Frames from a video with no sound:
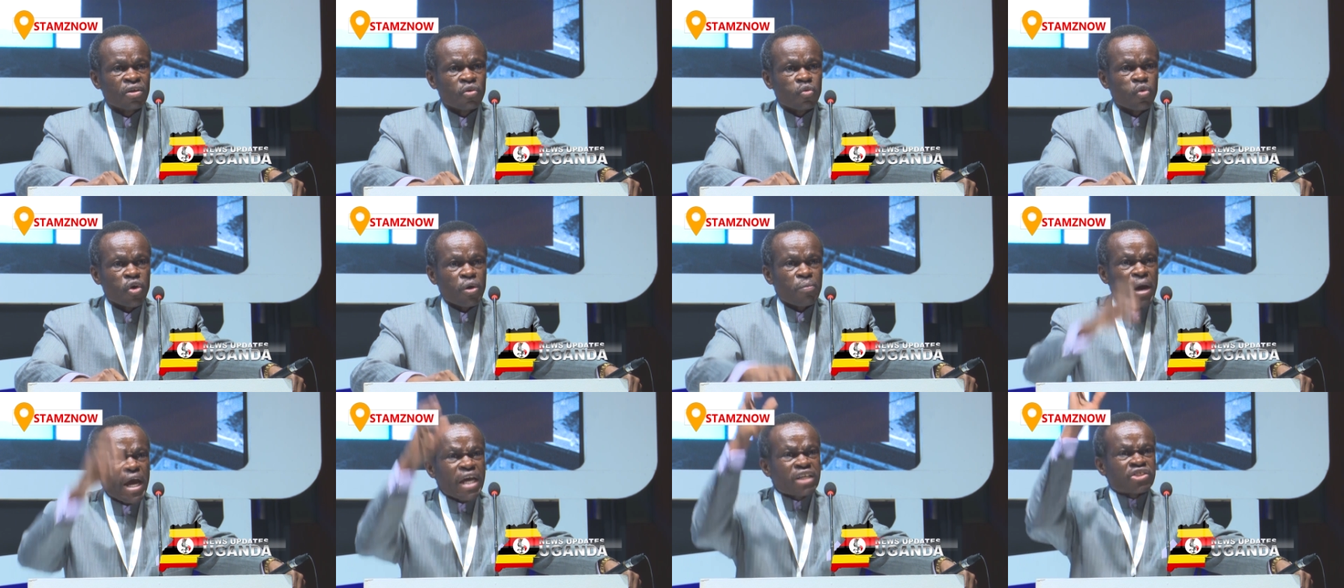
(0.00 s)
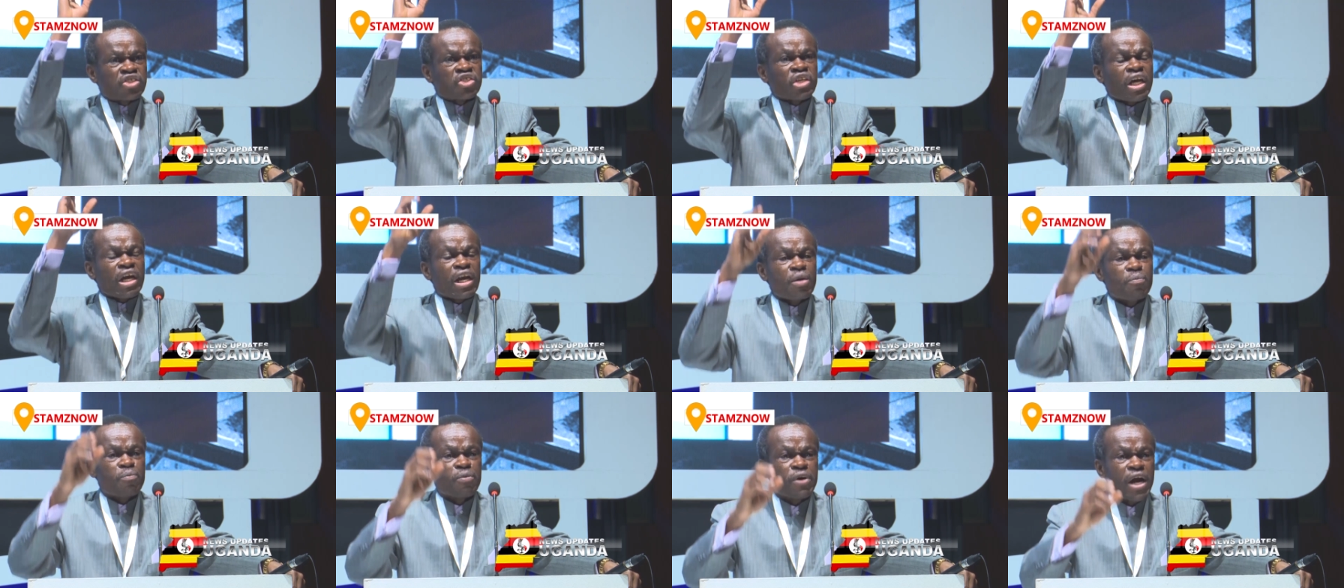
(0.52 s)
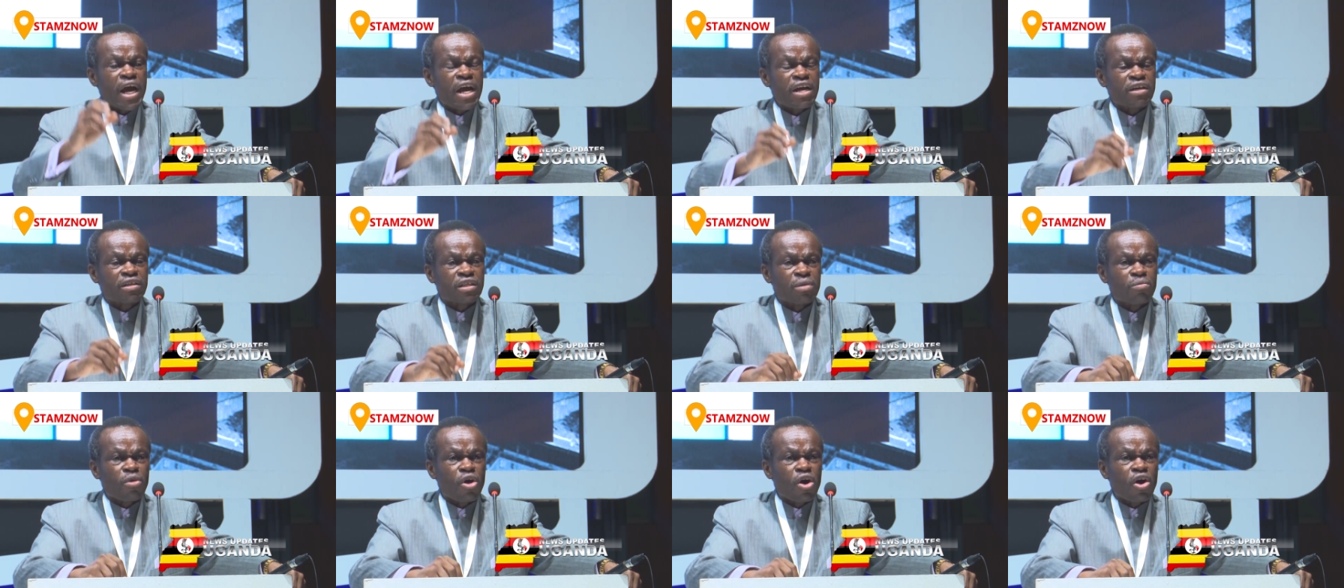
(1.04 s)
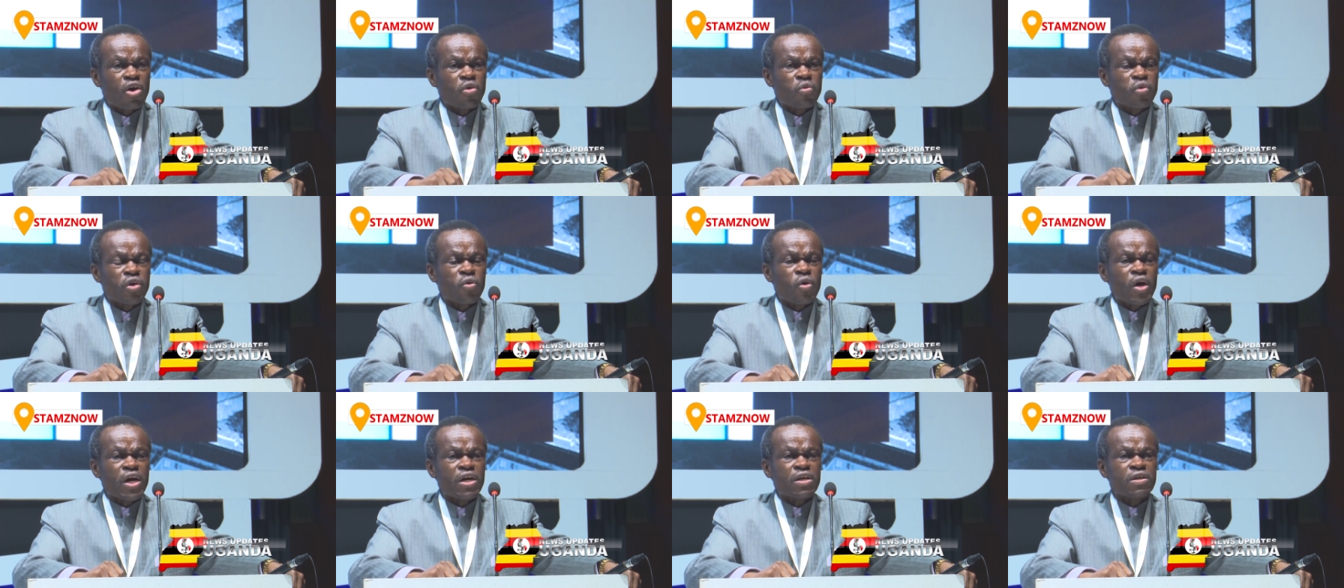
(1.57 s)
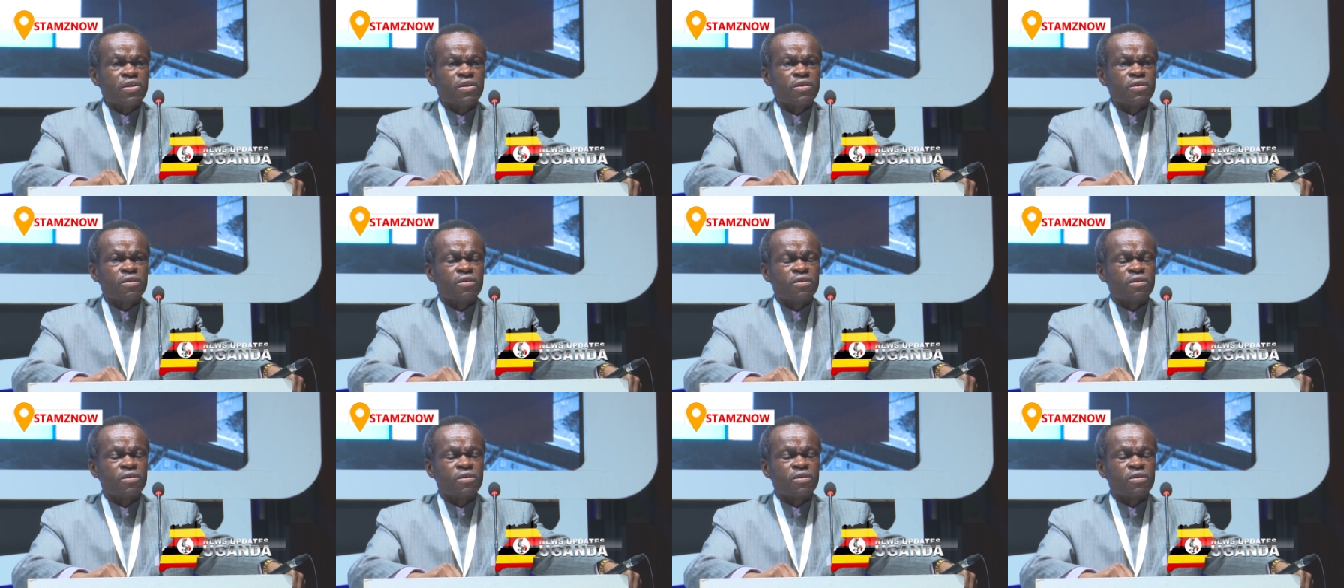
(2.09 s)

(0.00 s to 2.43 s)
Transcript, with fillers: we may celebrate them all we want.